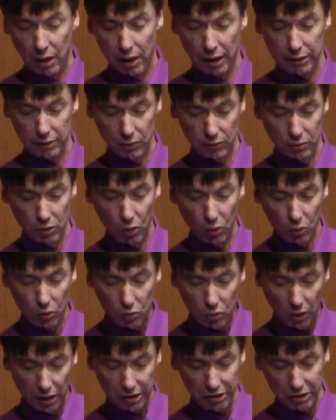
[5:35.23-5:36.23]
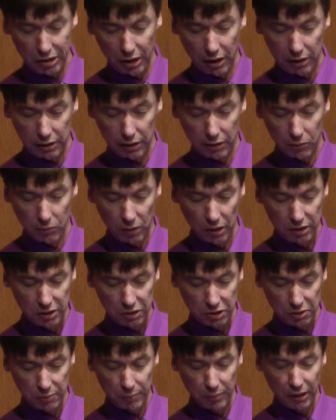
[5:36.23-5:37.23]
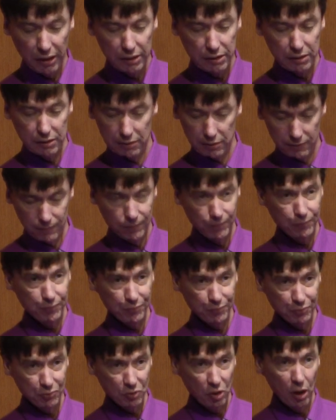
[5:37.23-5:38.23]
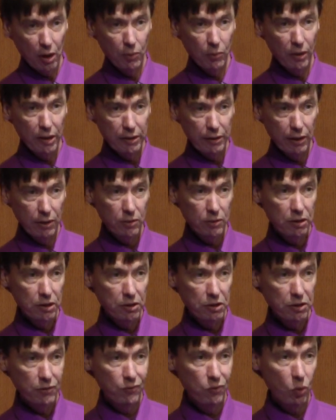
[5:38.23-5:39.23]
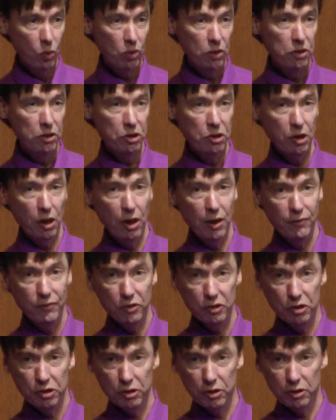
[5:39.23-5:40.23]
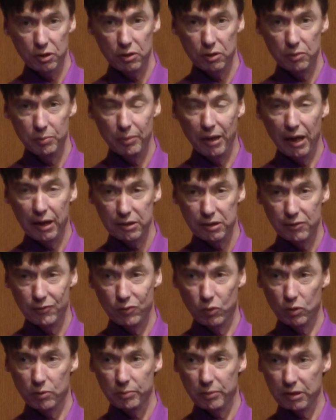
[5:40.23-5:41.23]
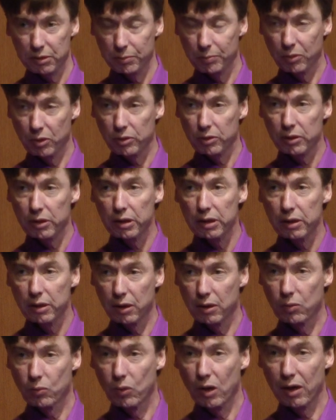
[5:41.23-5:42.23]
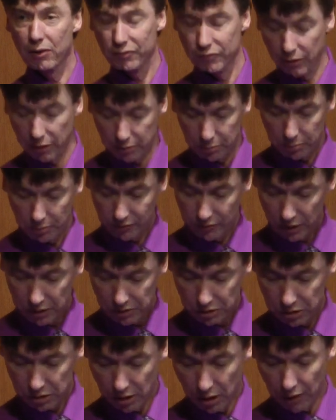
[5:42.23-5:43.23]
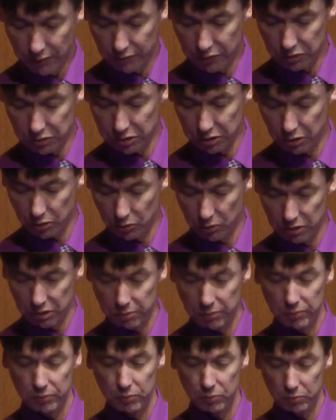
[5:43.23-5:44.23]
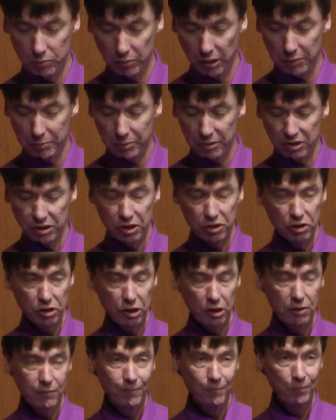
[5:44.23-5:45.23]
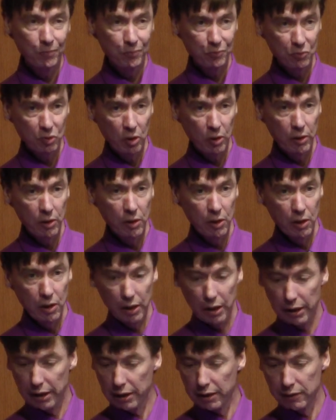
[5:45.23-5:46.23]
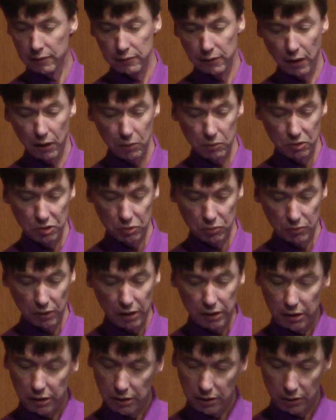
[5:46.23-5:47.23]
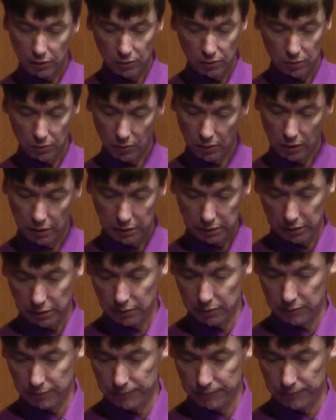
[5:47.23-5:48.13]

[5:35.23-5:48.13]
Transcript: I don't know who I thought I was, but I went out as a forest officer back to Fort McMurray. A wildfire prevention officer was my position, and I was ready to go to work.